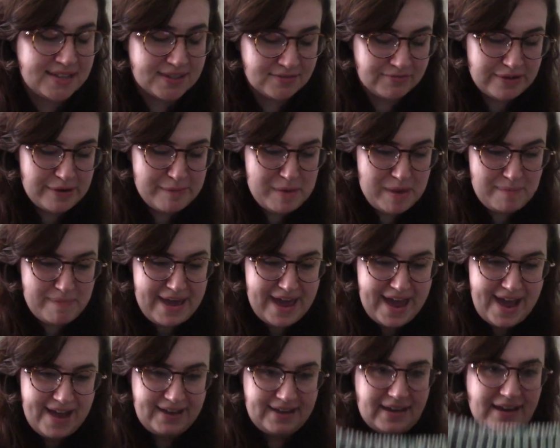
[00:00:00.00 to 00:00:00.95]
and ripping
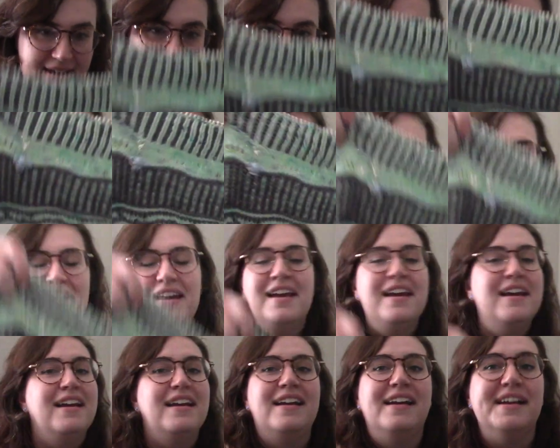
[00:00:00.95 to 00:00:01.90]
back, and
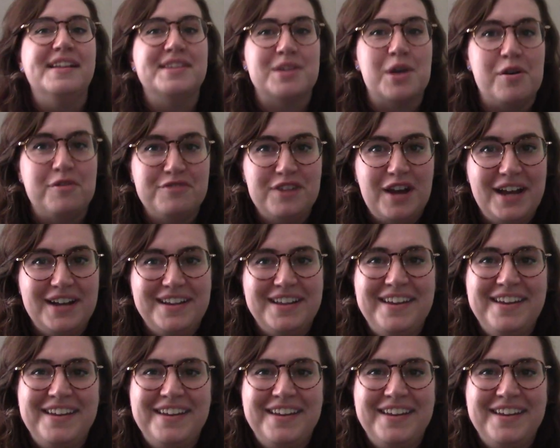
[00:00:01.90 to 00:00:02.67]
it's all fine.